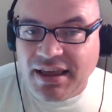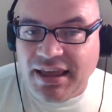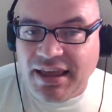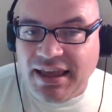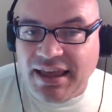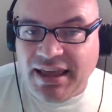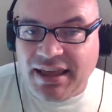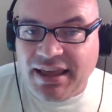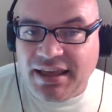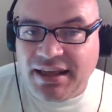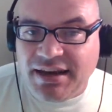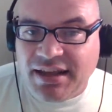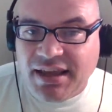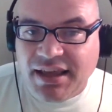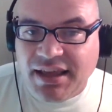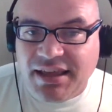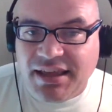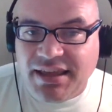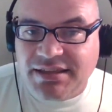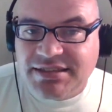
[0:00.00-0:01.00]
And
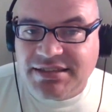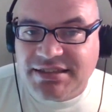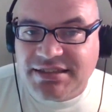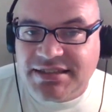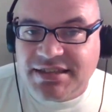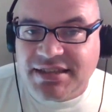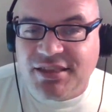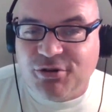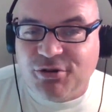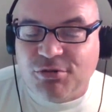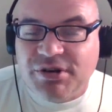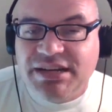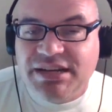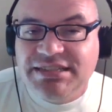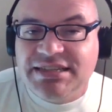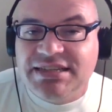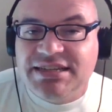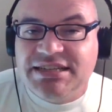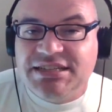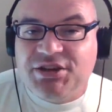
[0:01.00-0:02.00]
it's the
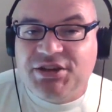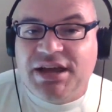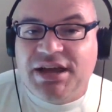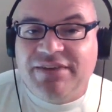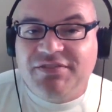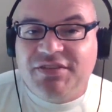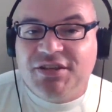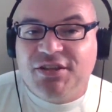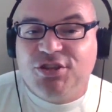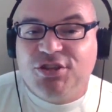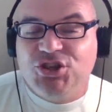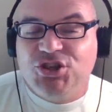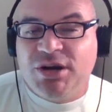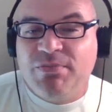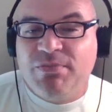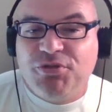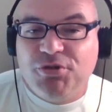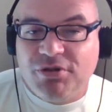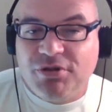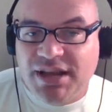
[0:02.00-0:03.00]
reason is you have to
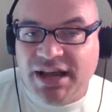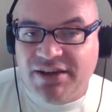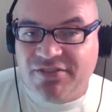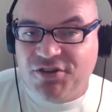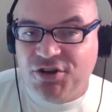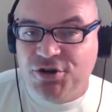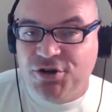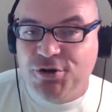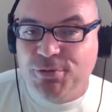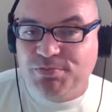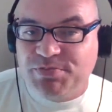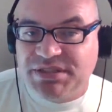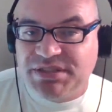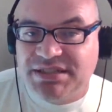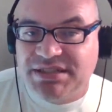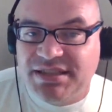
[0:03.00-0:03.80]
jump through a lot of hoops.